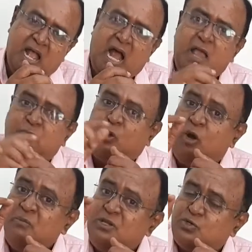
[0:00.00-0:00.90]
I
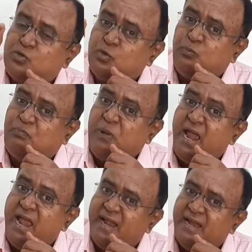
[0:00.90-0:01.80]
promise to
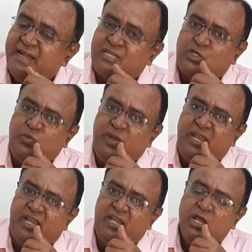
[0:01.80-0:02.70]
pay next
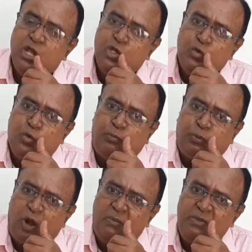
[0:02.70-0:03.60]
week. You
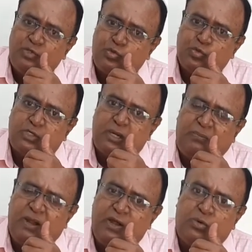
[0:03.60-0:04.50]
promise to
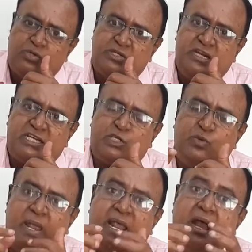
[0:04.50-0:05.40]
supply goods next
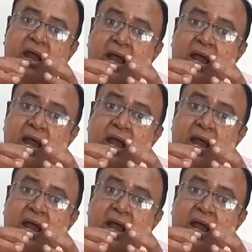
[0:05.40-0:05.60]
week.